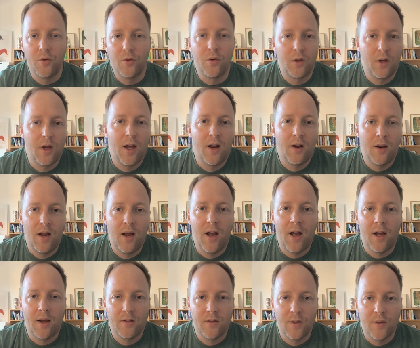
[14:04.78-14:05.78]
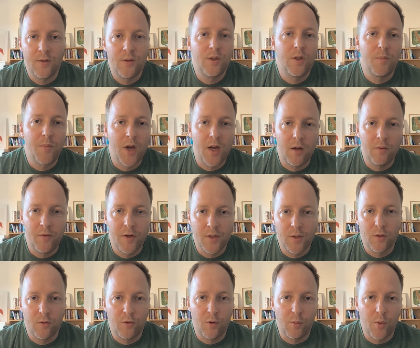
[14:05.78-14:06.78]
can access the
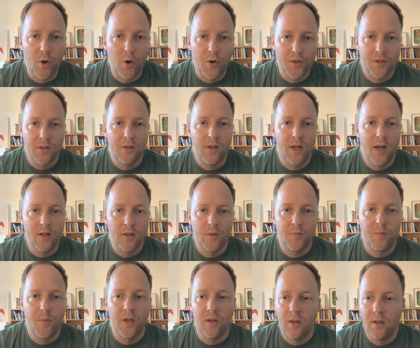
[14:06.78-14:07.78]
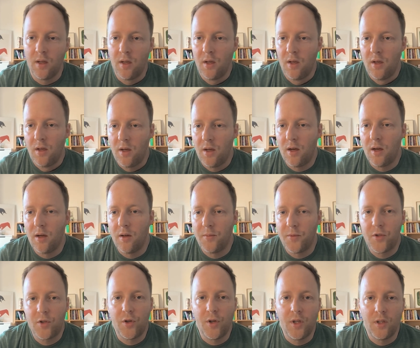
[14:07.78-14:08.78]
benefits of robotics and hence been
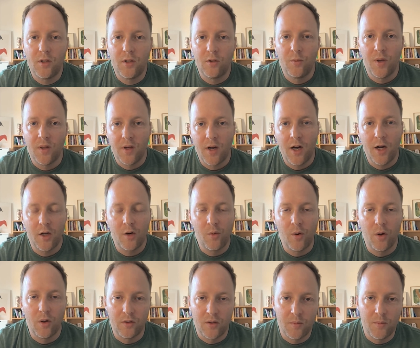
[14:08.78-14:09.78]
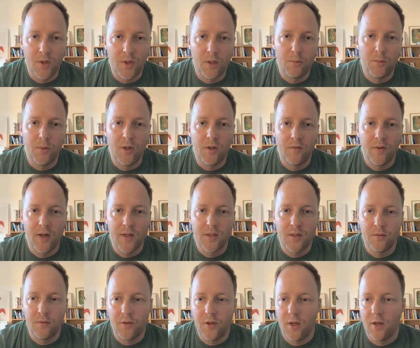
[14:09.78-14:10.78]
treated with high quality minimally
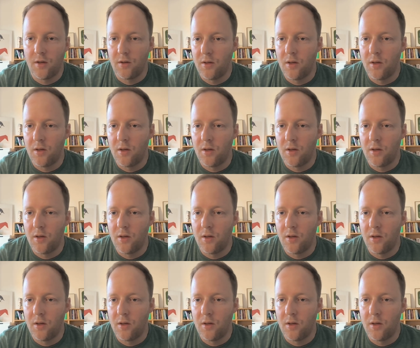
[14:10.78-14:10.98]
invasive care.